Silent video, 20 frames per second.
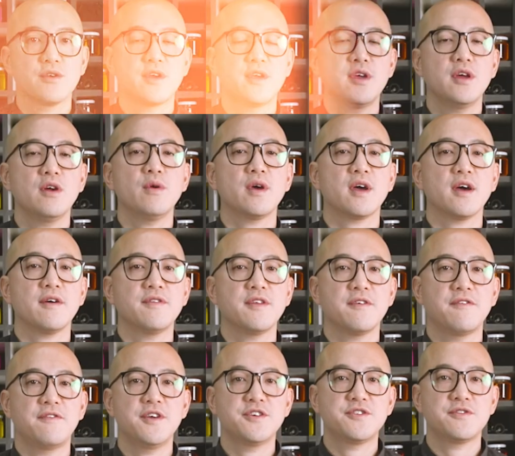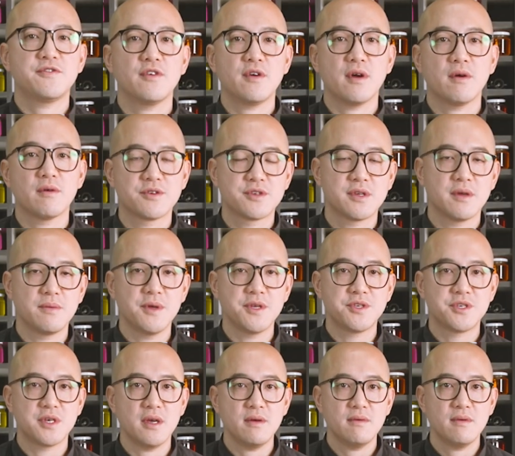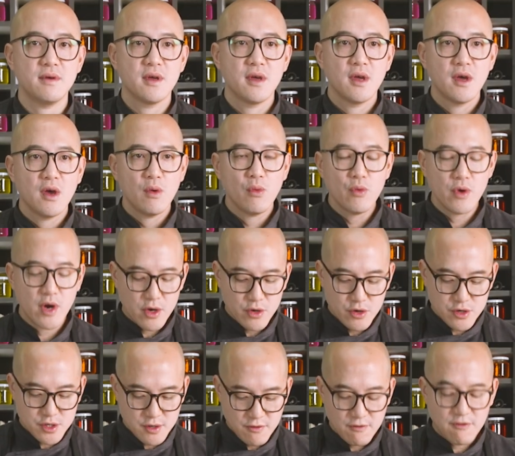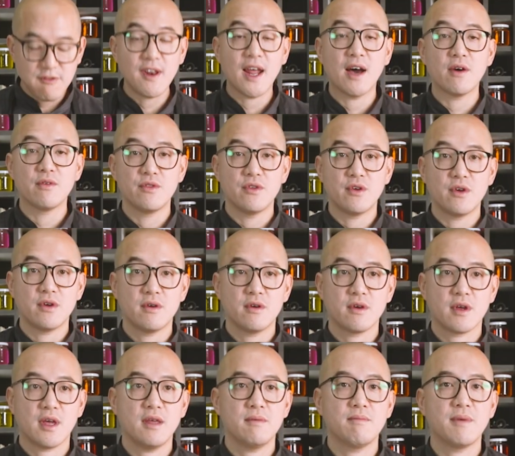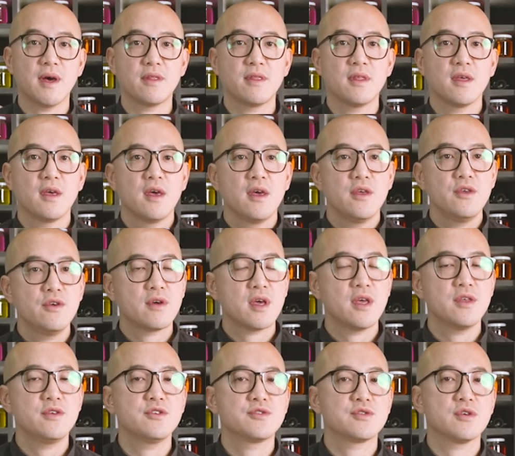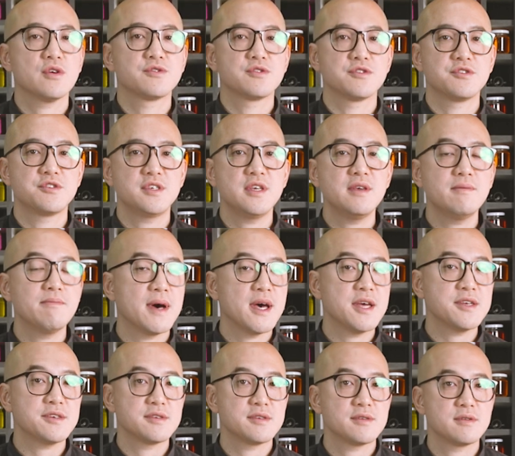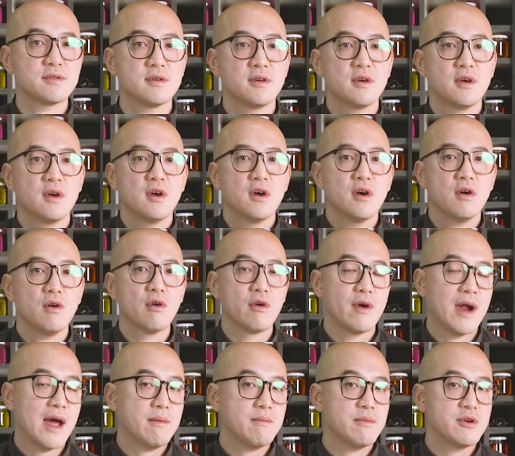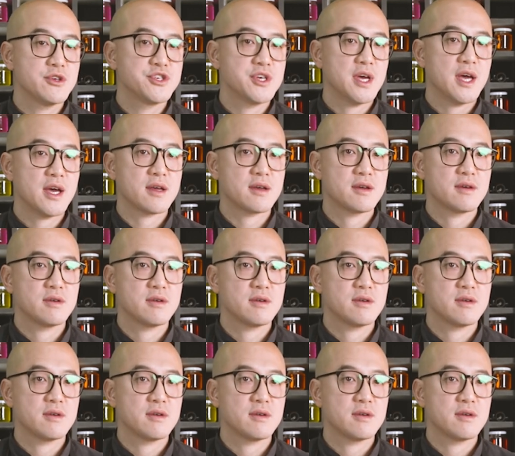here we have the fish for our ceviche. We are using flounder, okay? But you can use also sea bass or amberjack